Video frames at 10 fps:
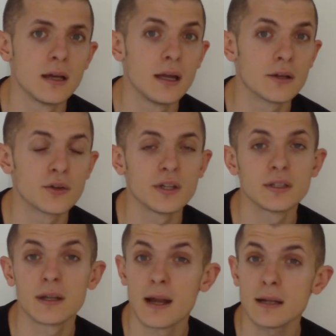I
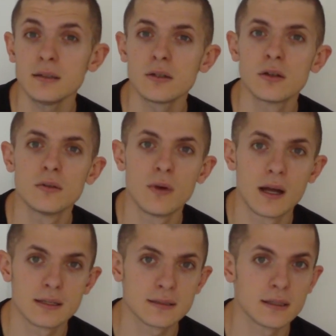create an article
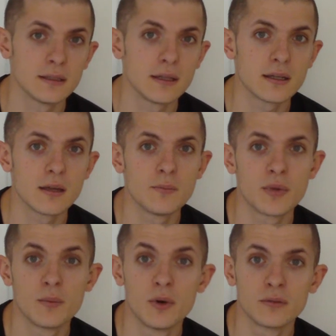once and I can
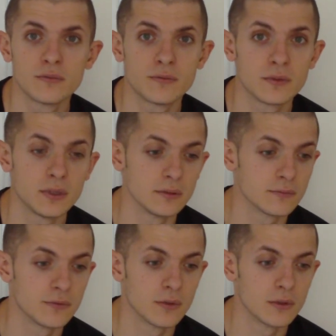promote it
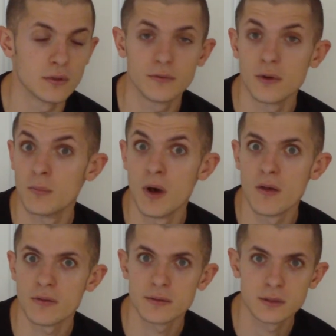for
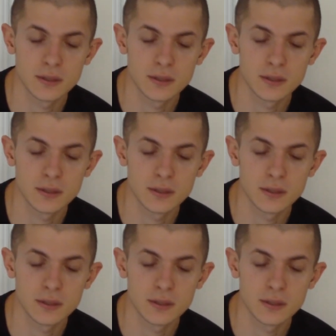months.